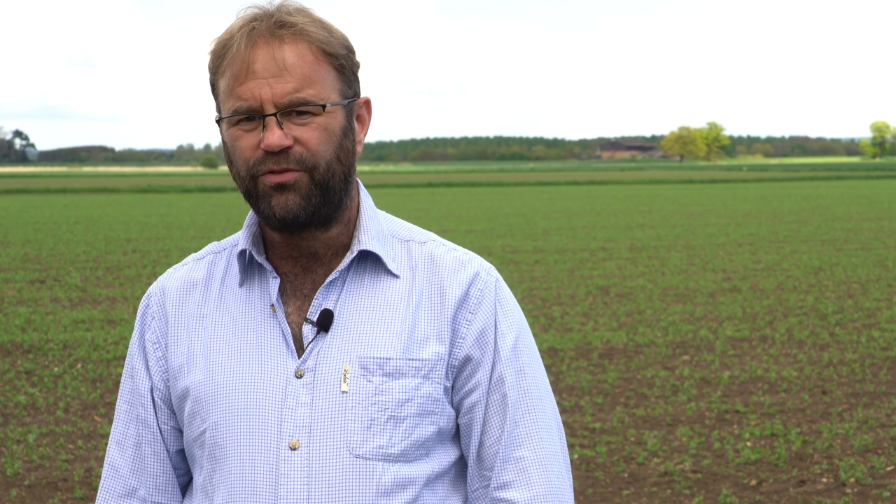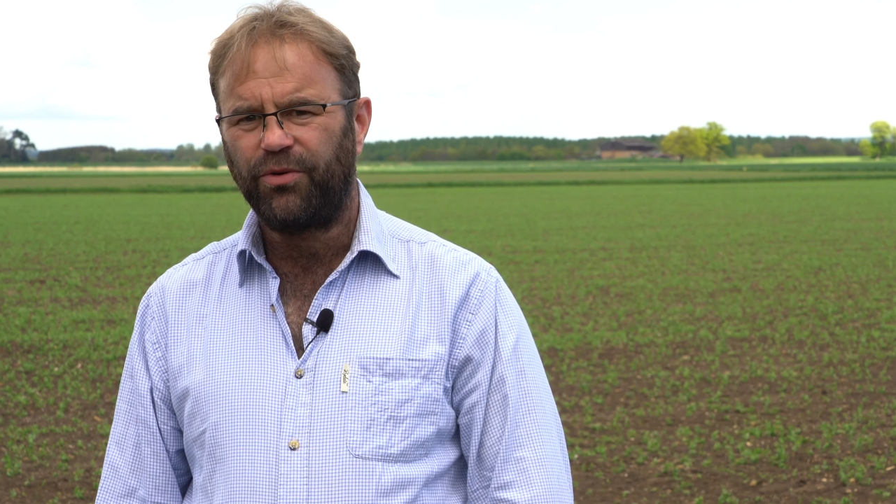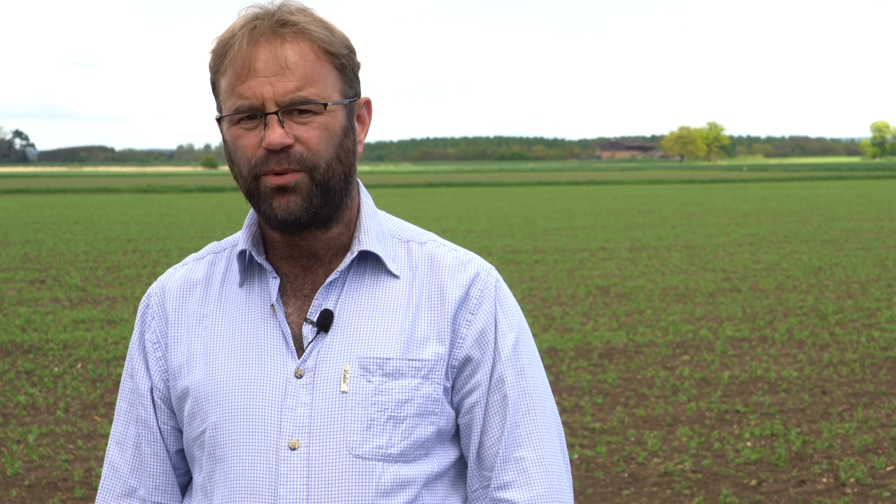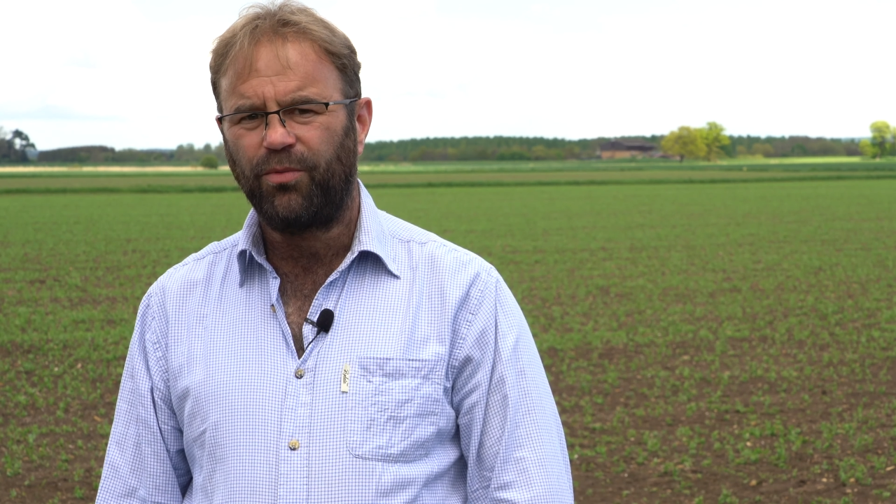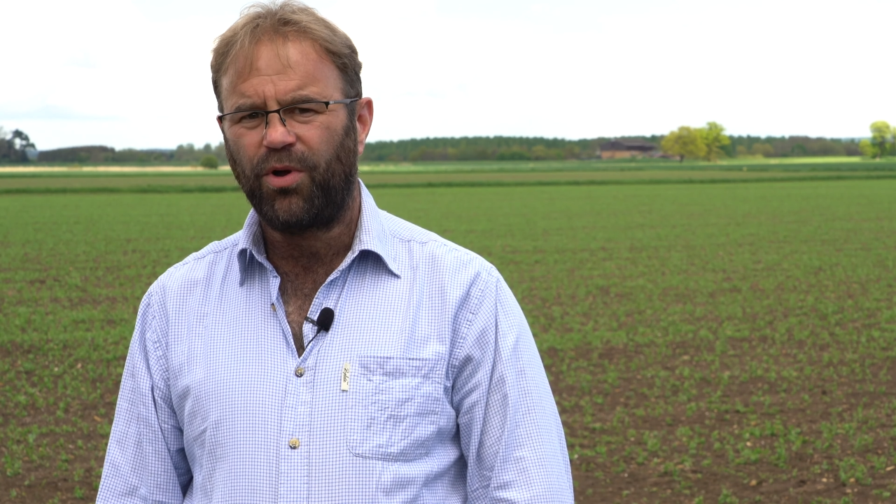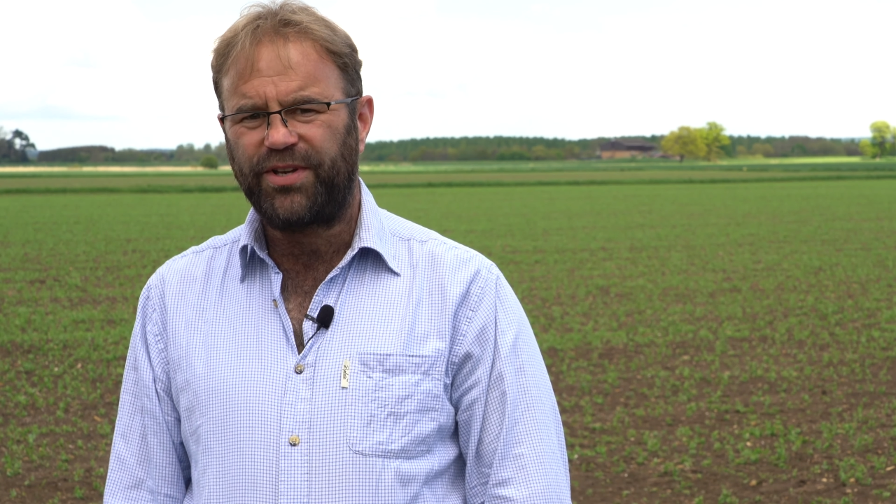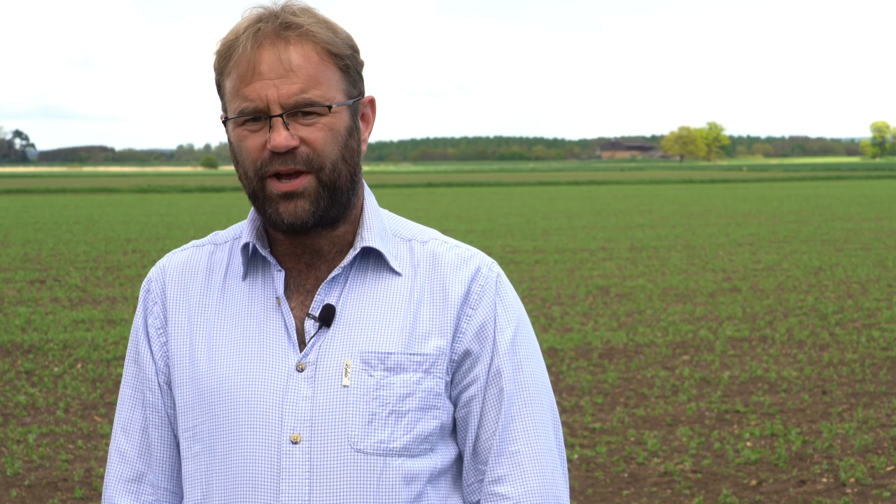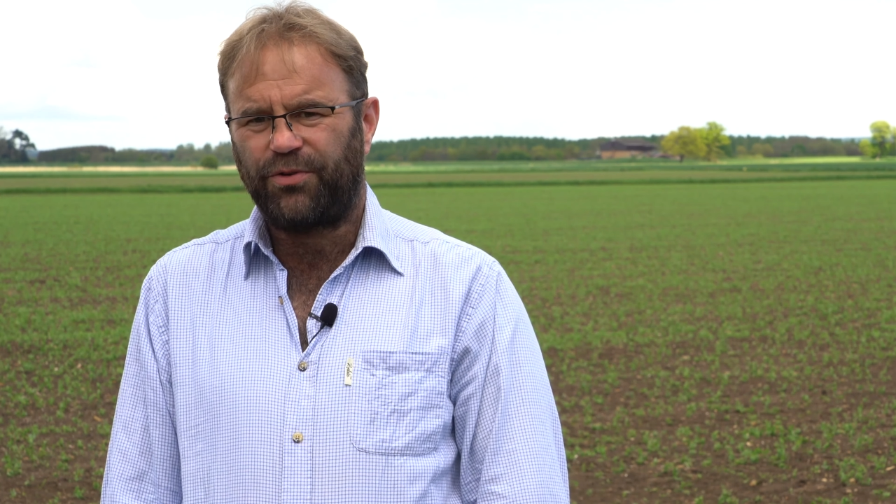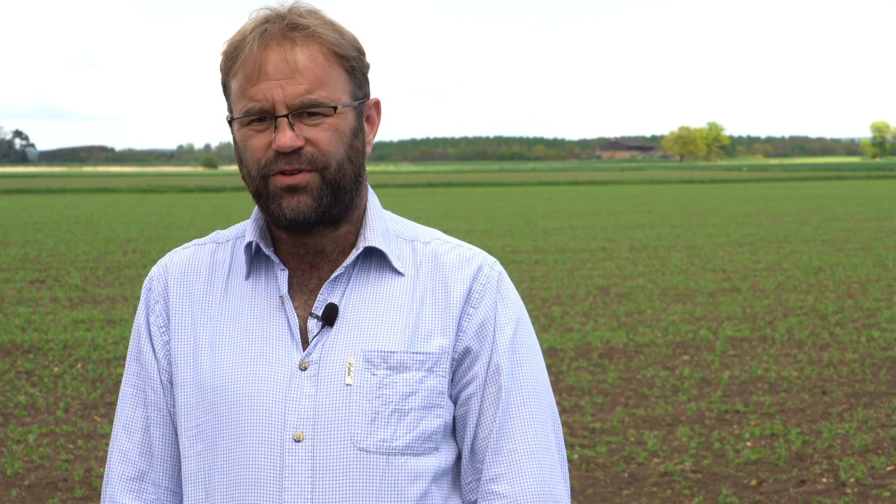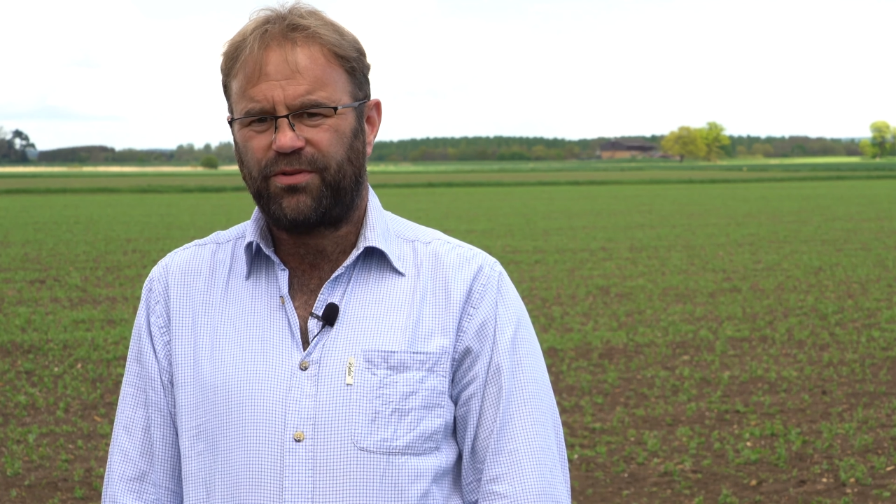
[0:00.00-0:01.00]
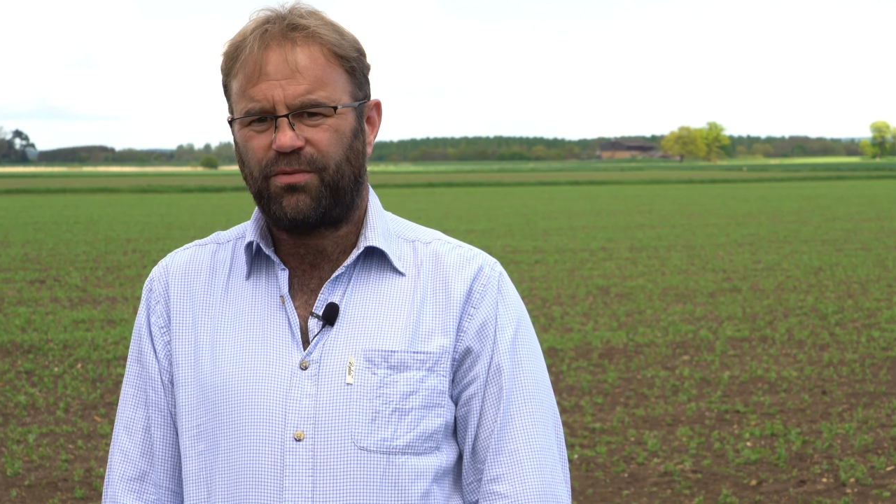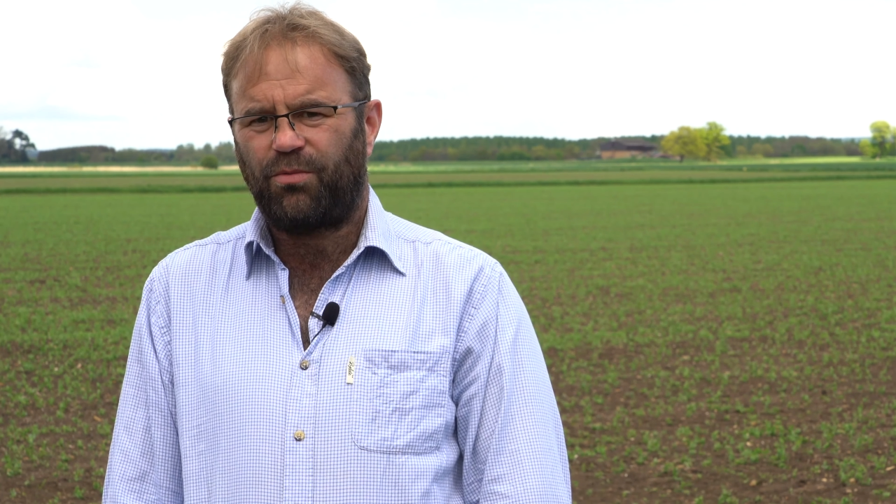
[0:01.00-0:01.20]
trouble. What else